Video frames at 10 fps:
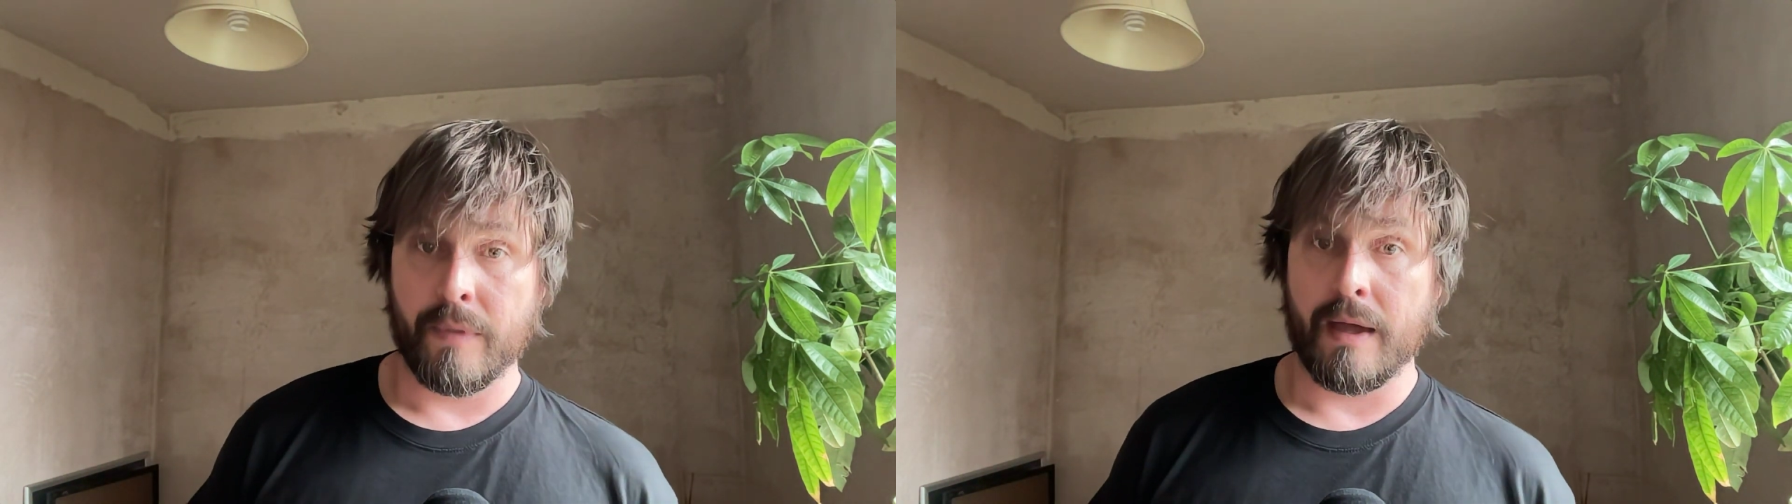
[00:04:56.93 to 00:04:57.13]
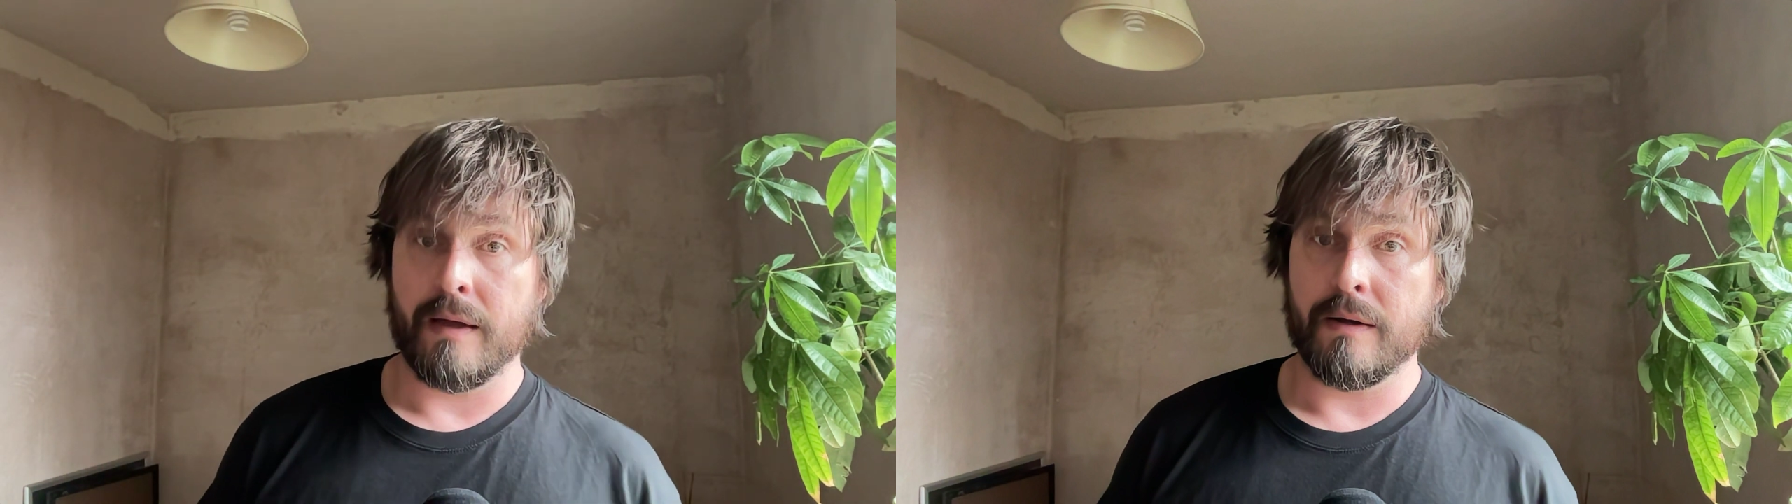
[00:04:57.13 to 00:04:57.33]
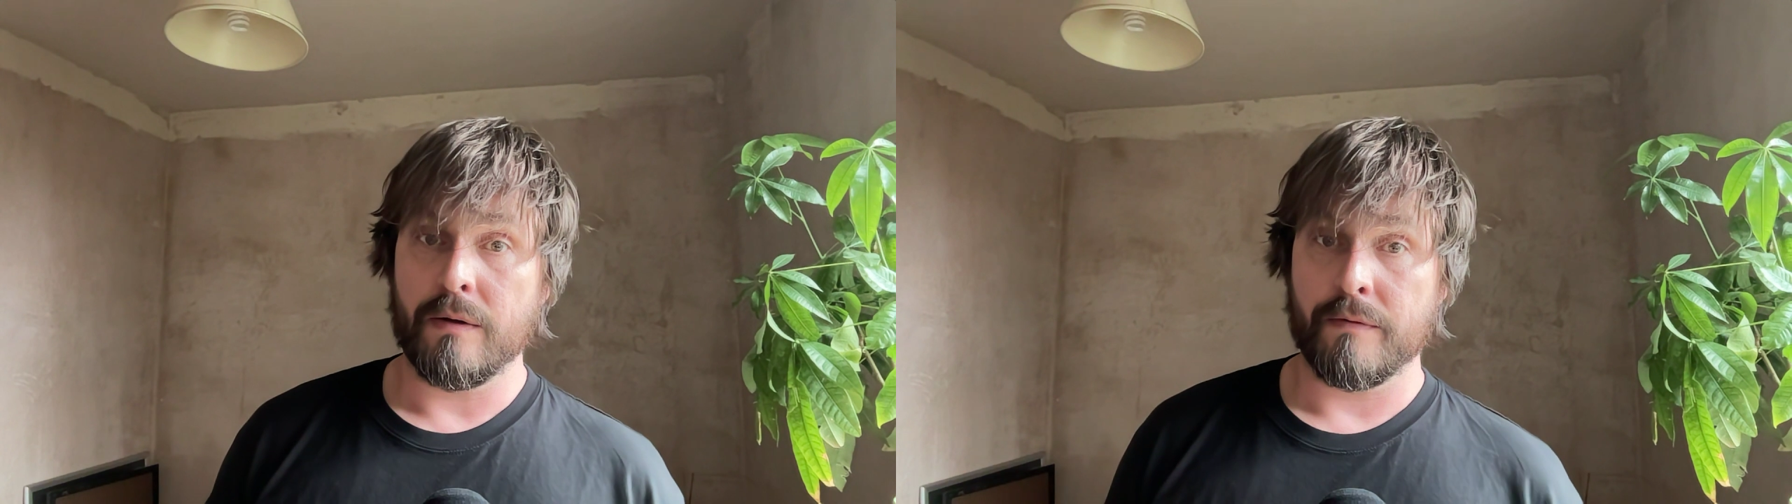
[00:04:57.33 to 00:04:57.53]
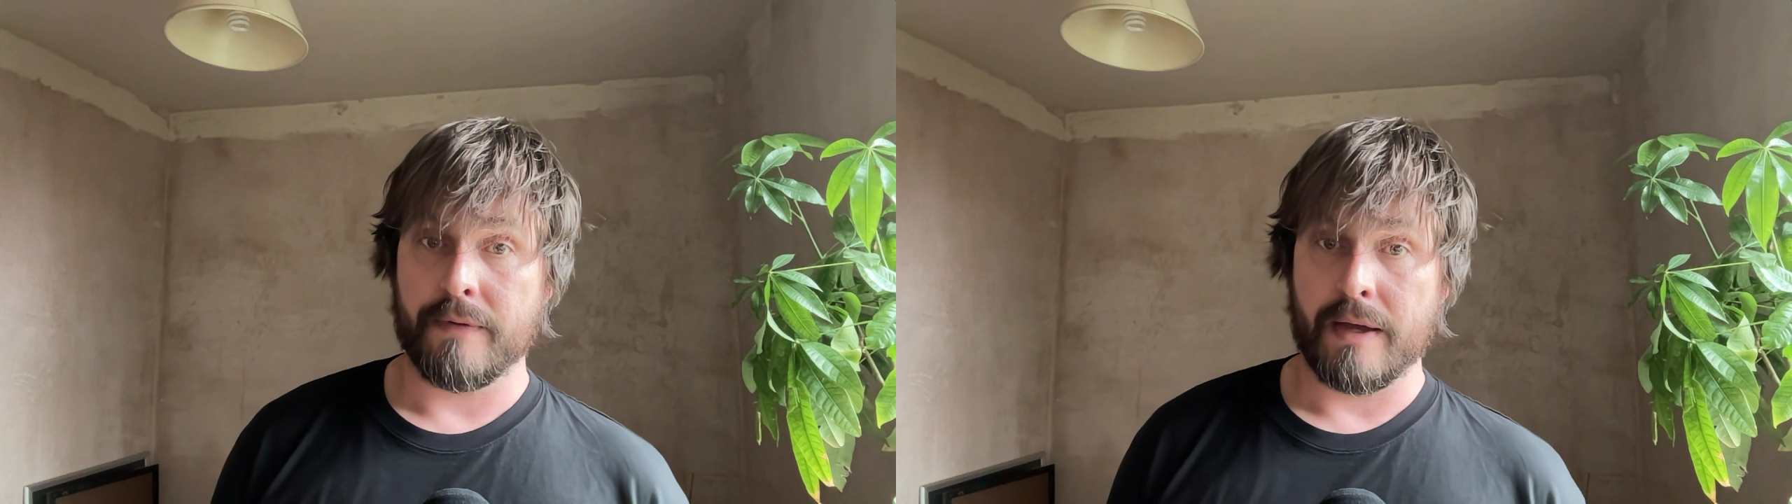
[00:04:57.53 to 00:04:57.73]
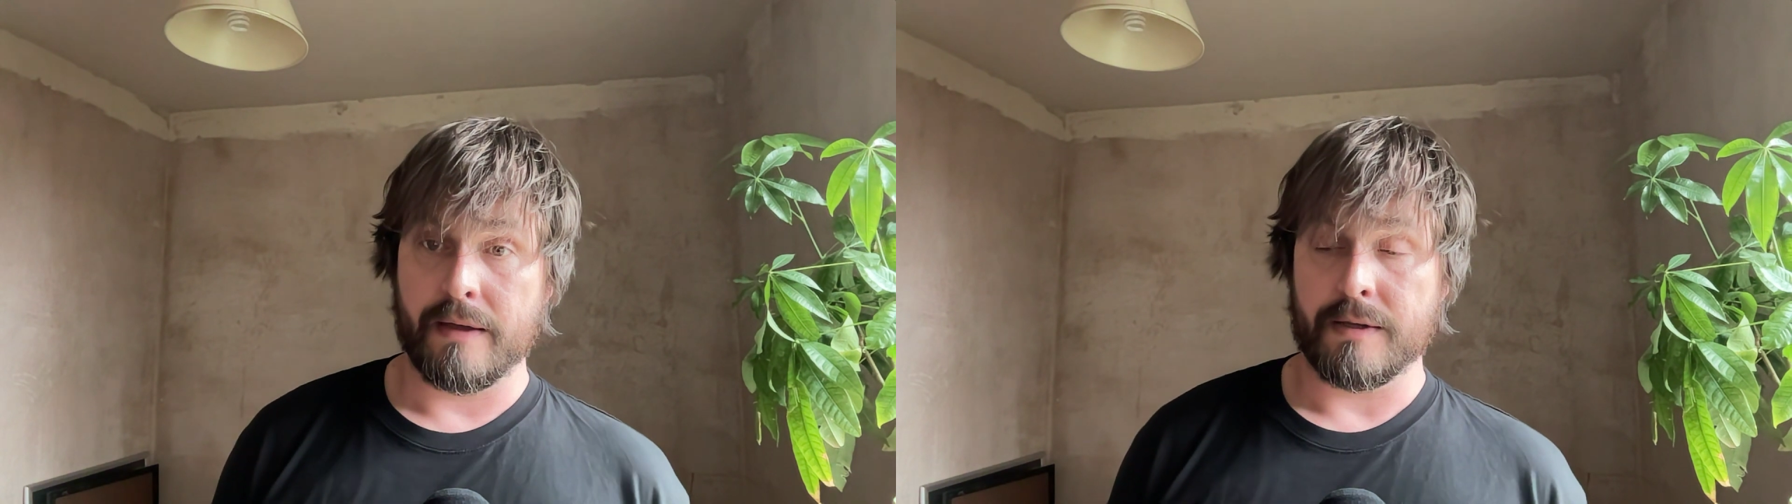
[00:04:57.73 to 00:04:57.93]
And a lot of
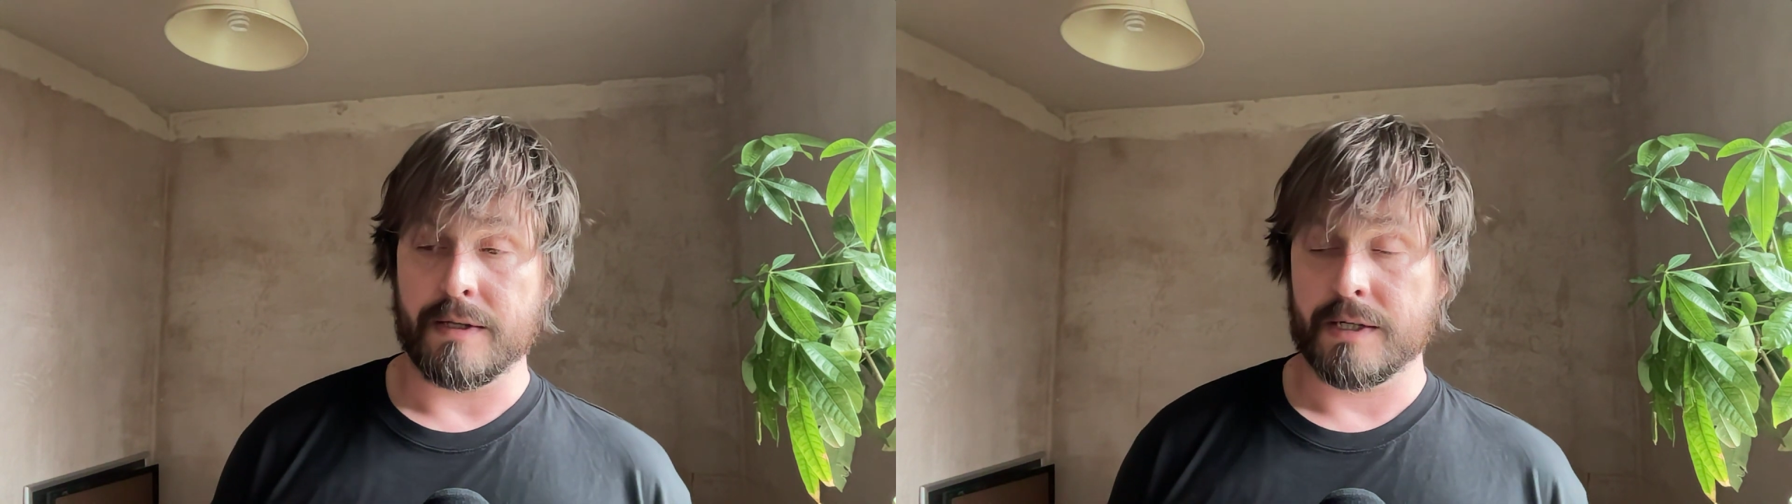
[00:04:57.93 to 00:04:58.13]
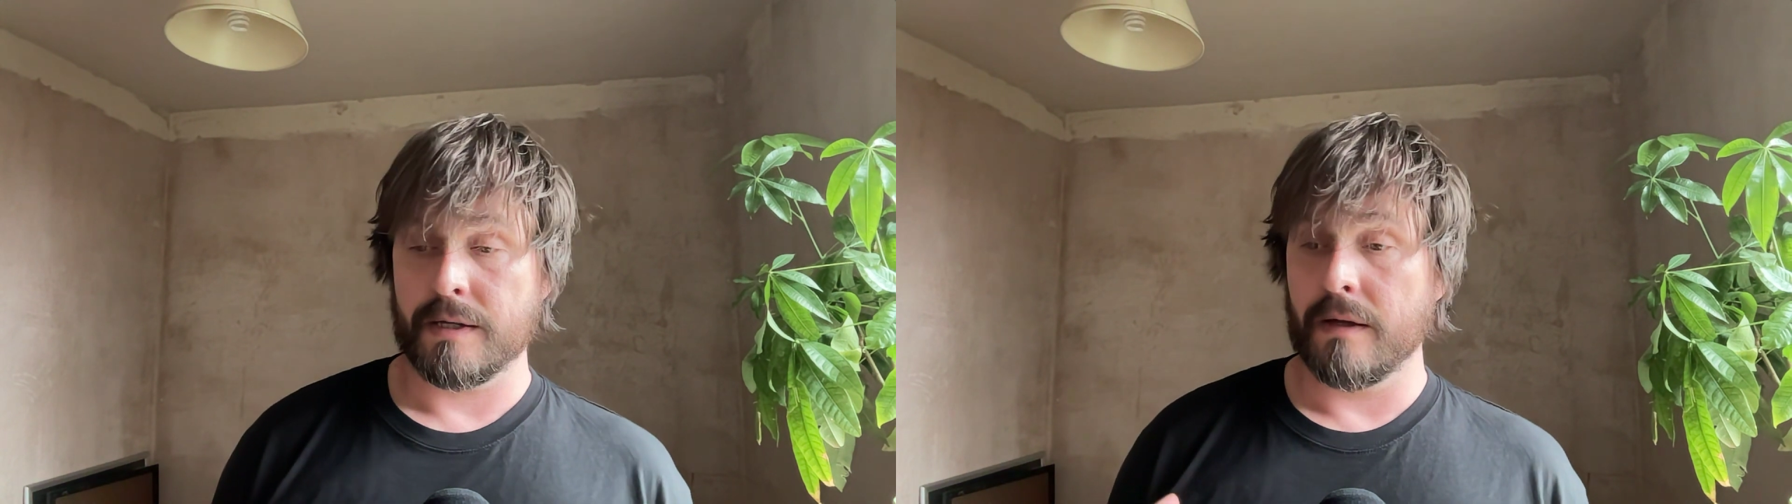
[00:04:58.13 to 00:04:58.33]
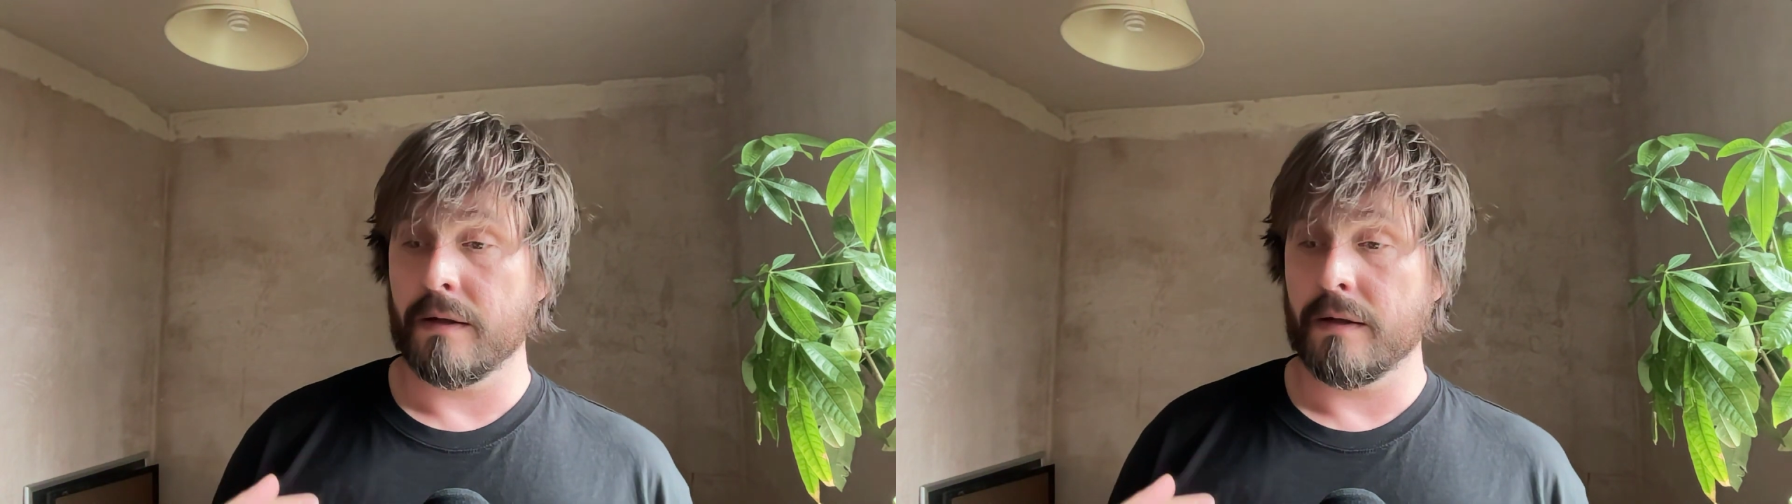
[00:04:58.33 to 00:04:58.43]
that is